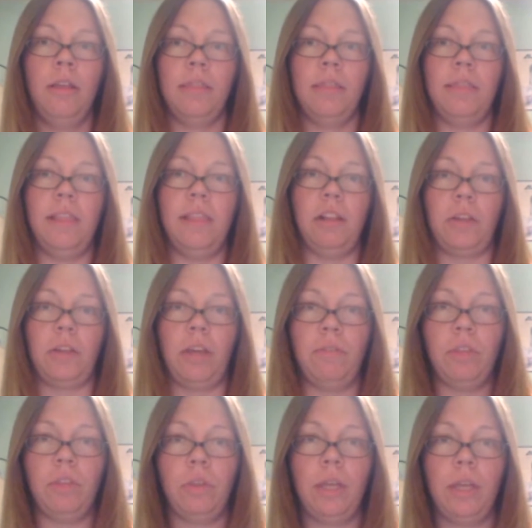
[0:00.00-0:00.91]
They'll
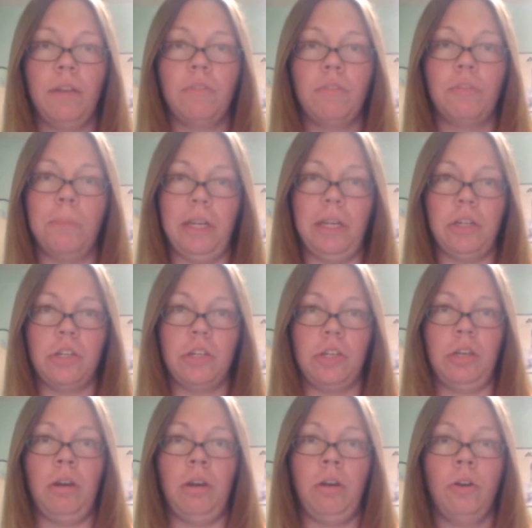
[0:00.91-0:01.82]
give you the
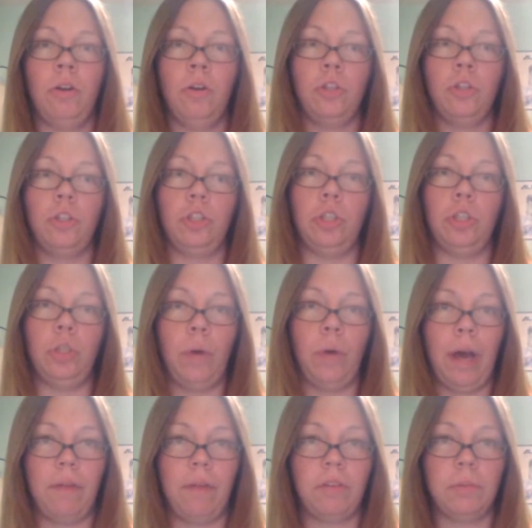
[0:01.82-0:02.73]
information, you
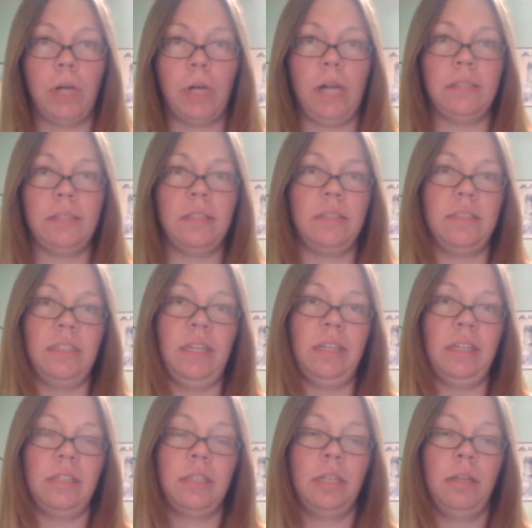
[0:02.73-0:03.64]
have to process
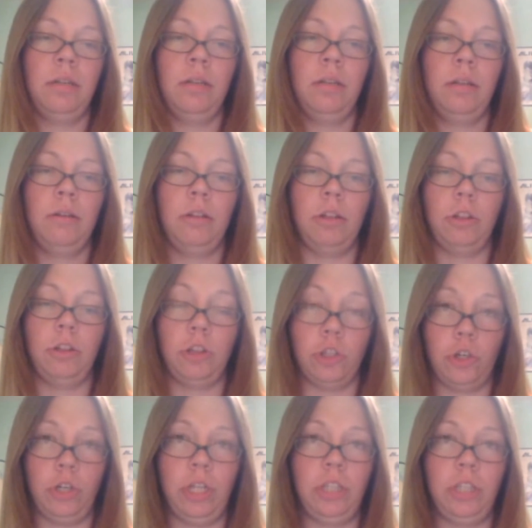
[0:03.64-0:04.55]
it,
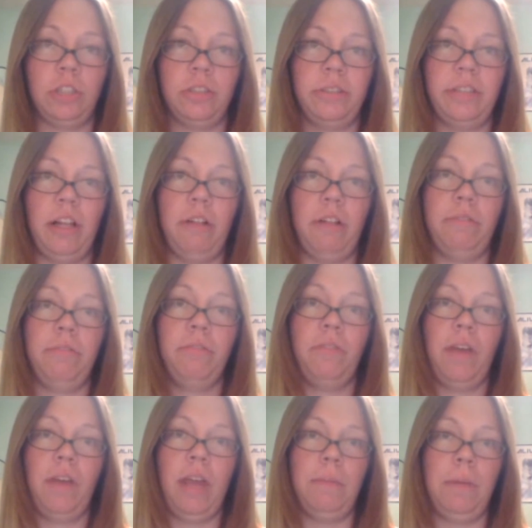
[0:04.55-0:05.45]
learn it yourself,
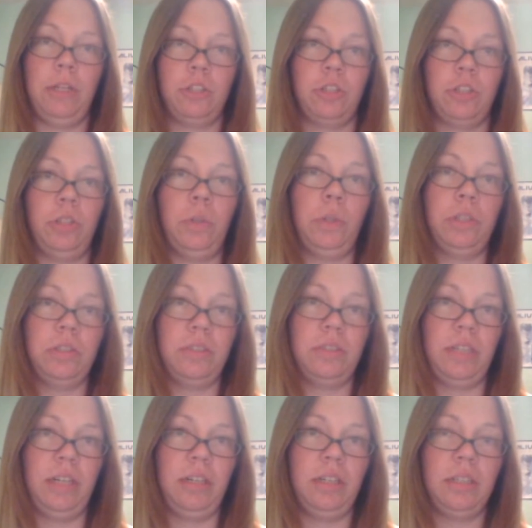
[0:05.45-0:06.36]
and make sure you
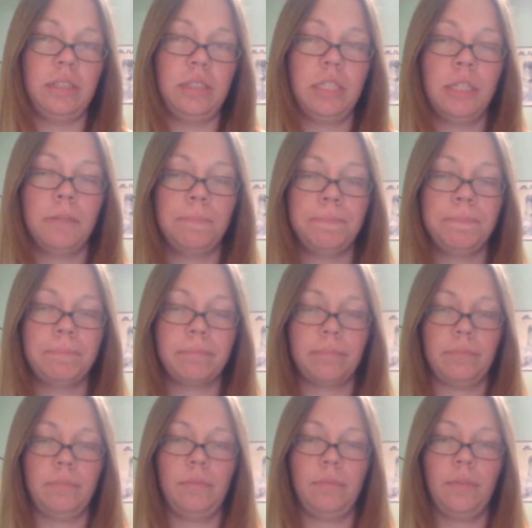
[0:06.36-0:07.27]
understand it.
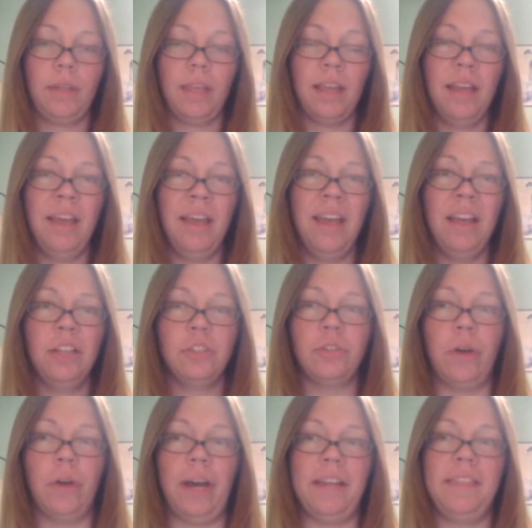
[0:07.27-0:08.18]

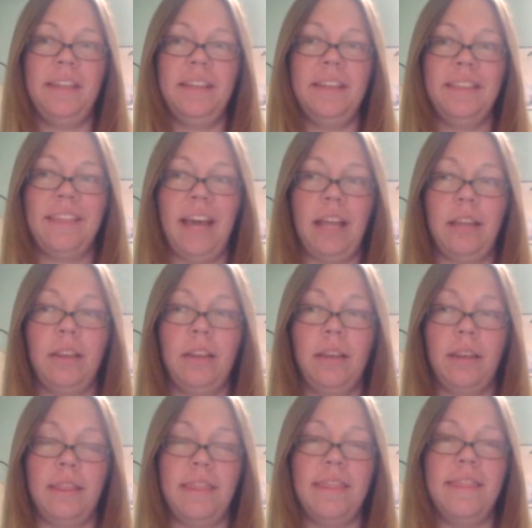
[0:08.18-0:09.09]
So I think that
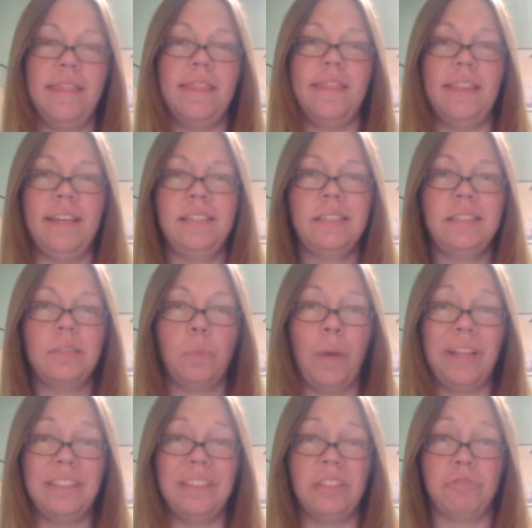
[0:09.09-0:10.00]
this,
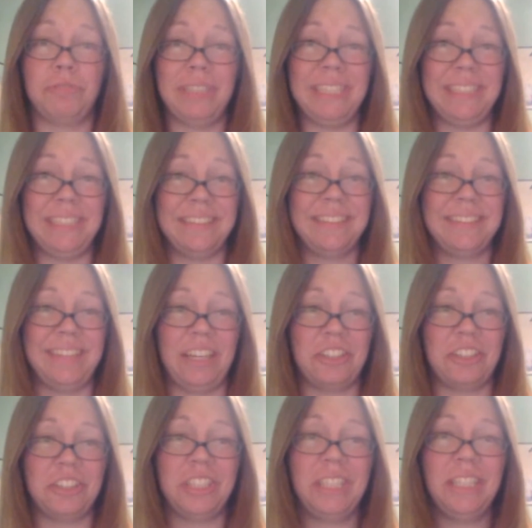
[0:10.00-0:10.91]
while it's really
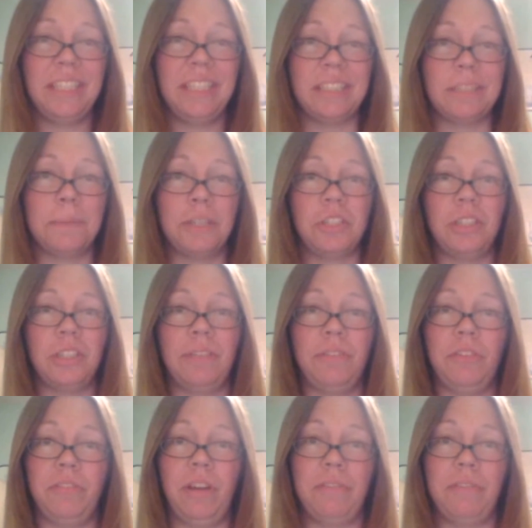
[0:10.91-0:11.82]
scary, especially if
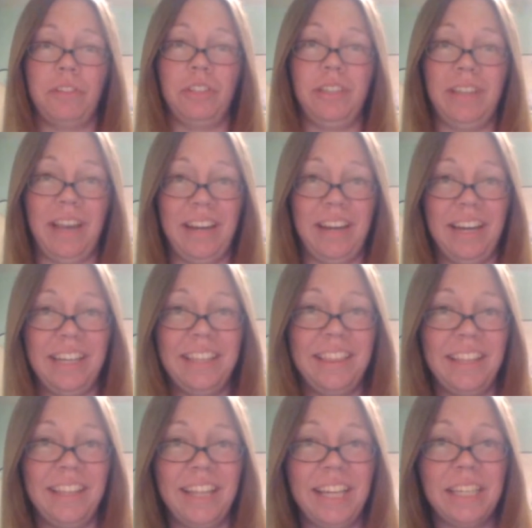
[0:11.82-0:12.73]
you've never done
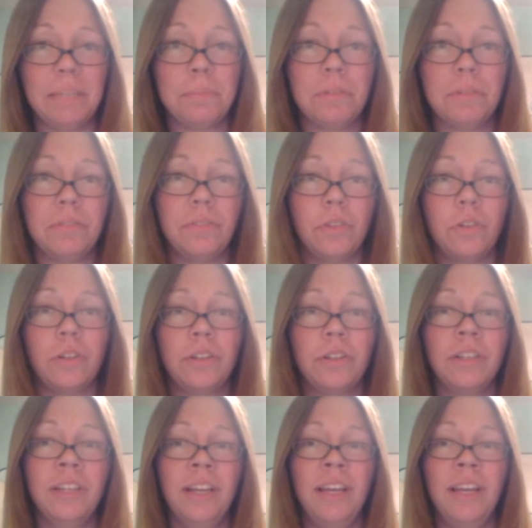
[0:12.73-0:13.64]
anything like it before,